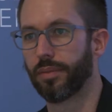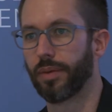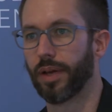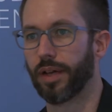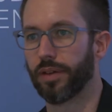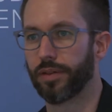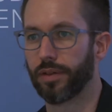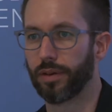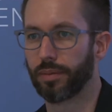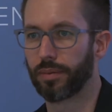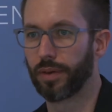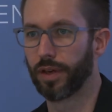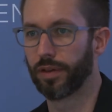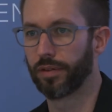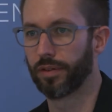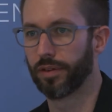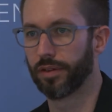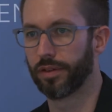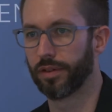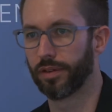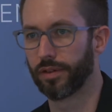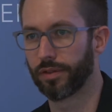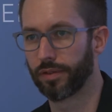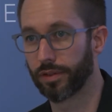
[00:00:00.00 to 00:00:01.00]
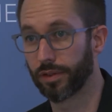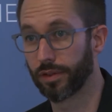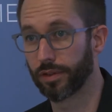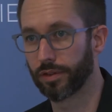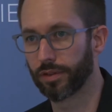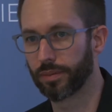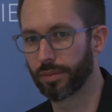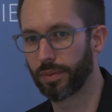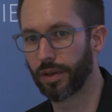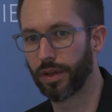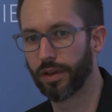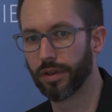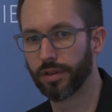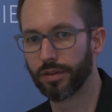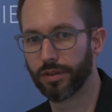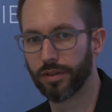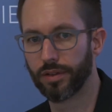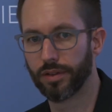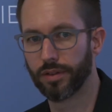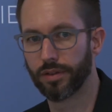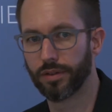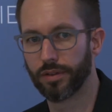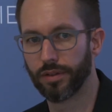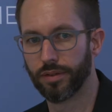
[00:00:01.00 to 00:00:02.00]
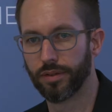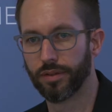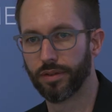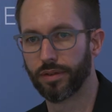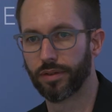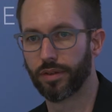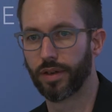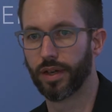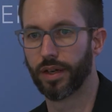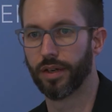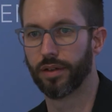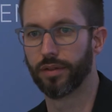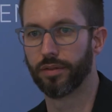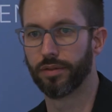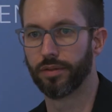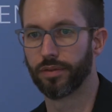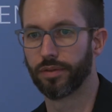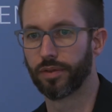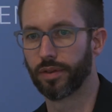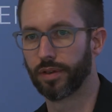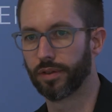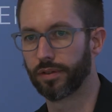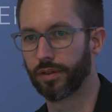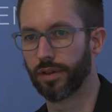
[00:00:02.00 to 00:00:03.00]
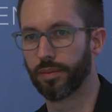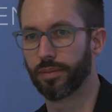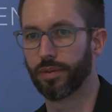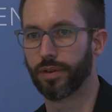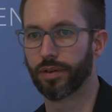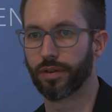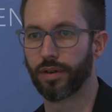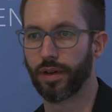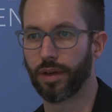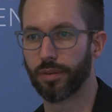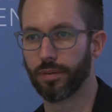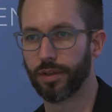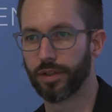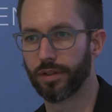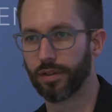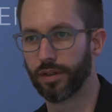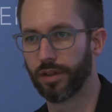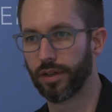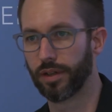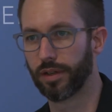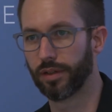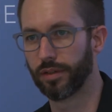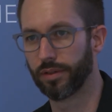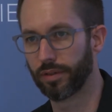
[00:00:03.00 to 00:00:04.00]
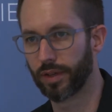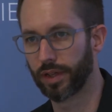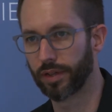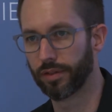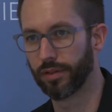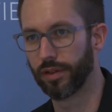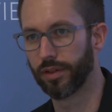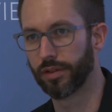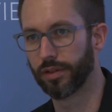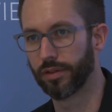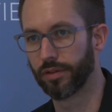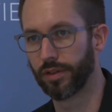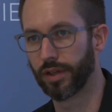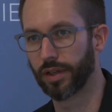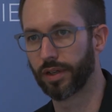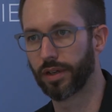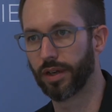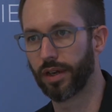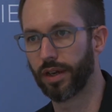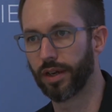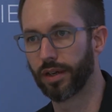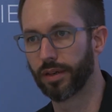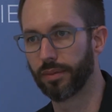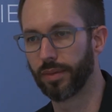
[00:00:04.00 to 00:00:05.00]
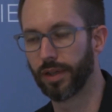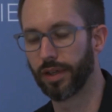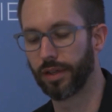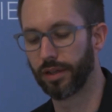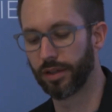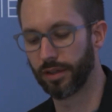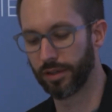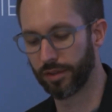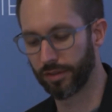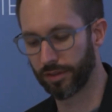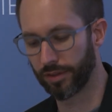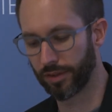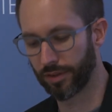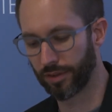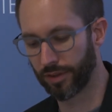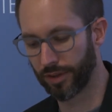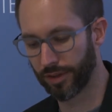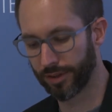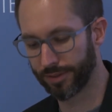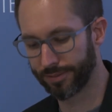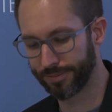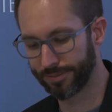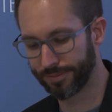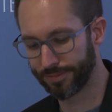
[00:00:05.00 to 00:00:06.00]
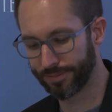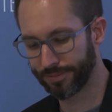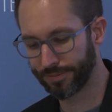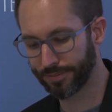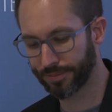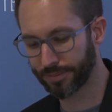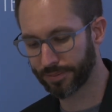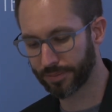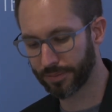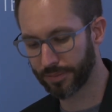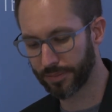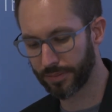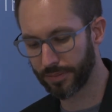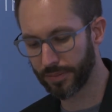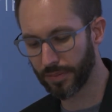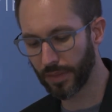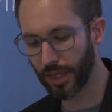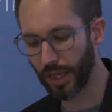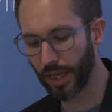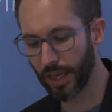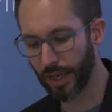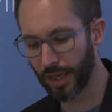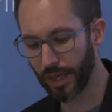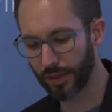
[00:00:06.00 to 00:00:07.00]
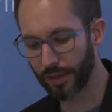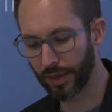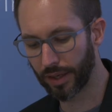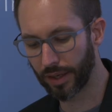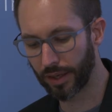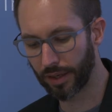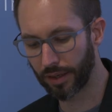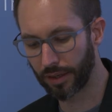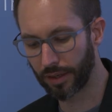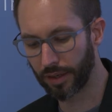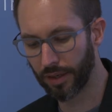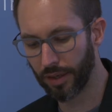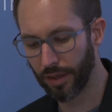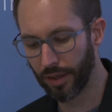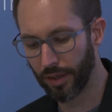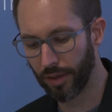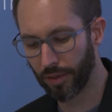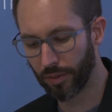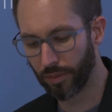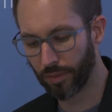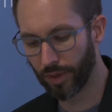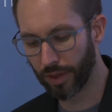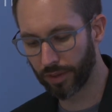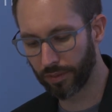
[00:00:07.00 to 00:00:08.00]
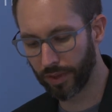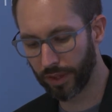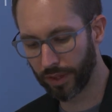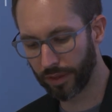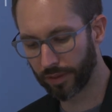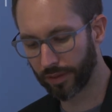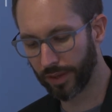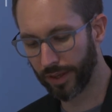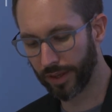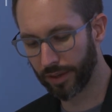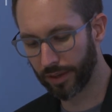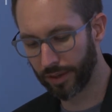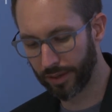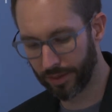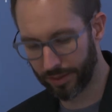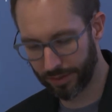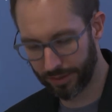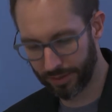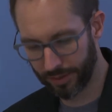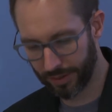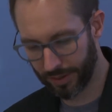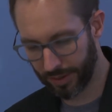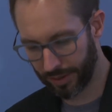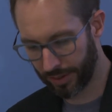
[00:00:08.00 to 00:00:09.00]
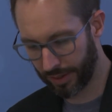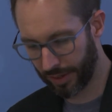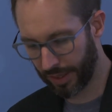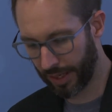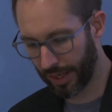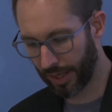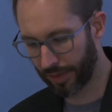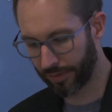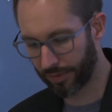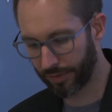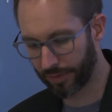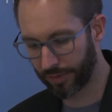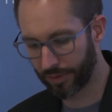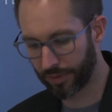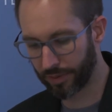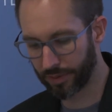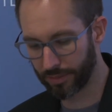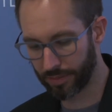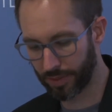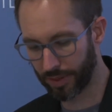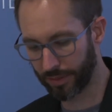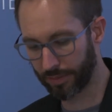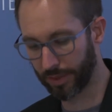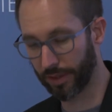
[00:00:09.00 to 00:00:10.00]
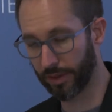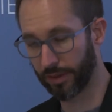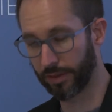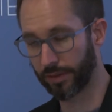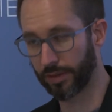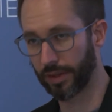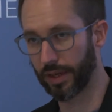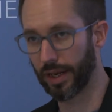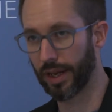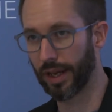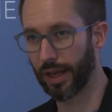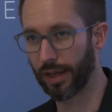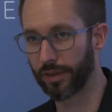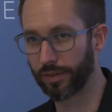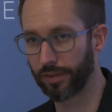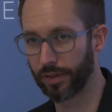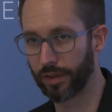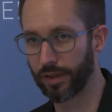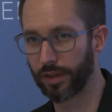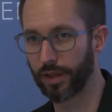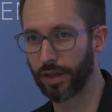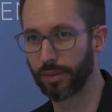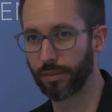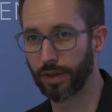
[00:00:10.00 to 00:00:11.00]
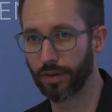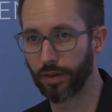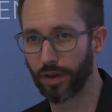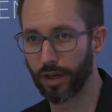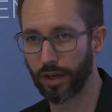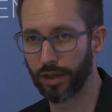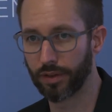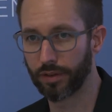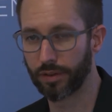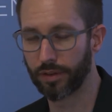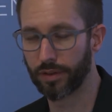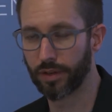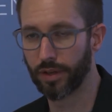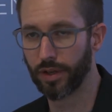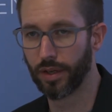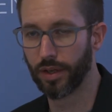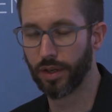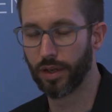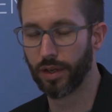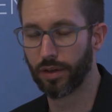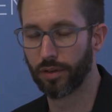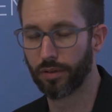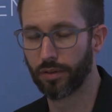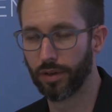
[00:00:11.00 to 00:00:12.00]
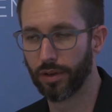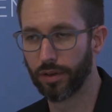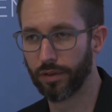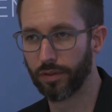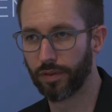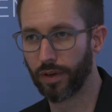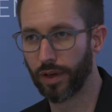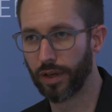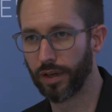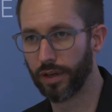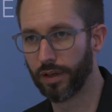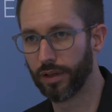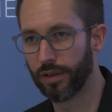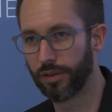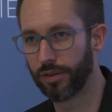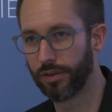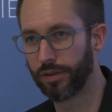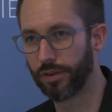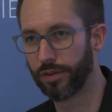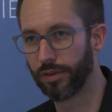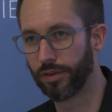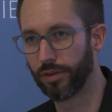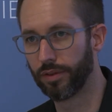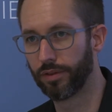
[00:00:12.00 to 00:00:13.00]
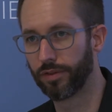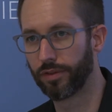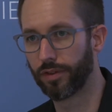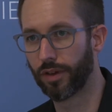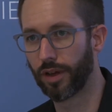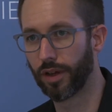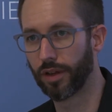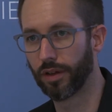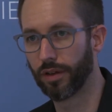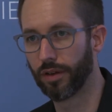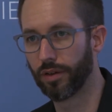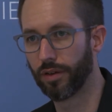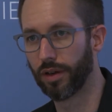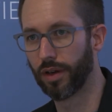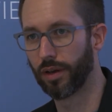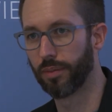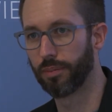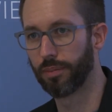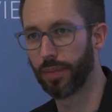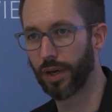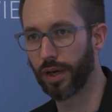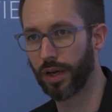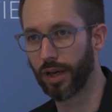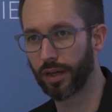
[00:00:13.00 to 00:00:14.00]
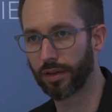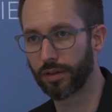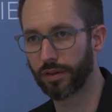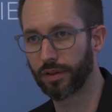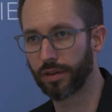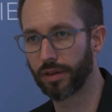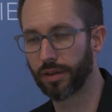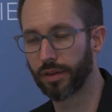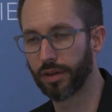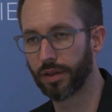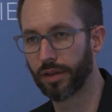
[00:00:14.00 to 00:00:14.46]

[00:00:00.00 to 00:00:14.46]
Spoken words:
about their preferences for social policy issues around, for example, climate change, regulation of the economy, and so on. And then 1 week later, half of the Republicans and half of the Democrats were invited to follow a bot